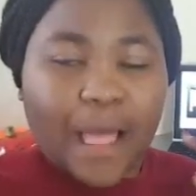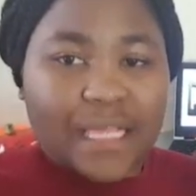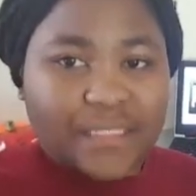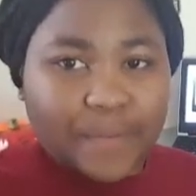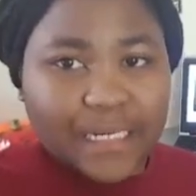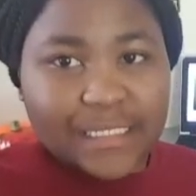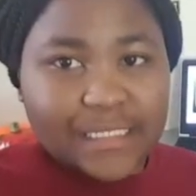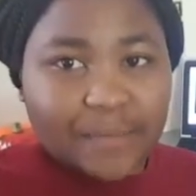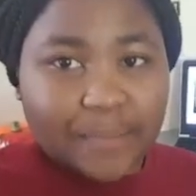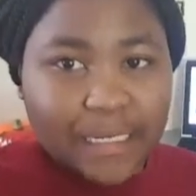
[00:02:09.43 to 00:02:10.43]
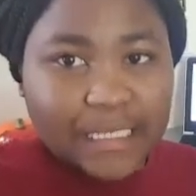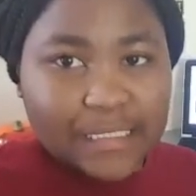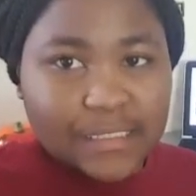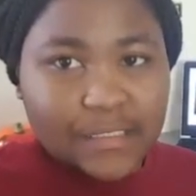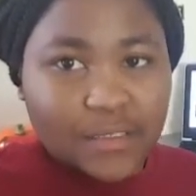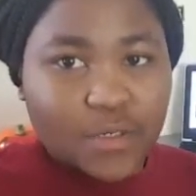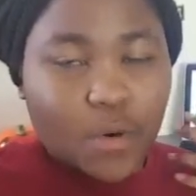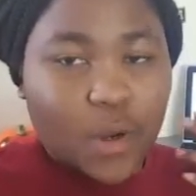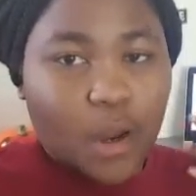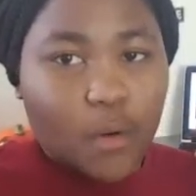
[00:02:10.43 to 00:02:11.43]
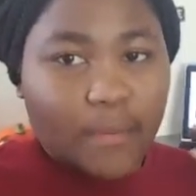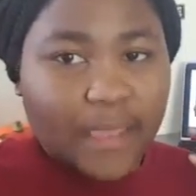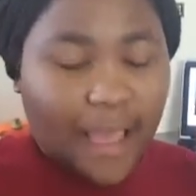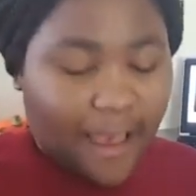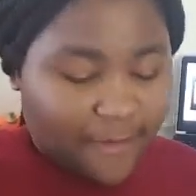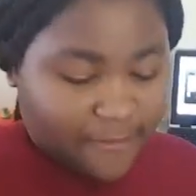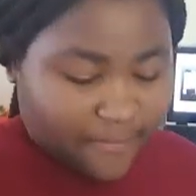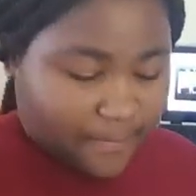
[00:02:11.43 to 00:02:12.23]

has put into place, you know, on our behalf.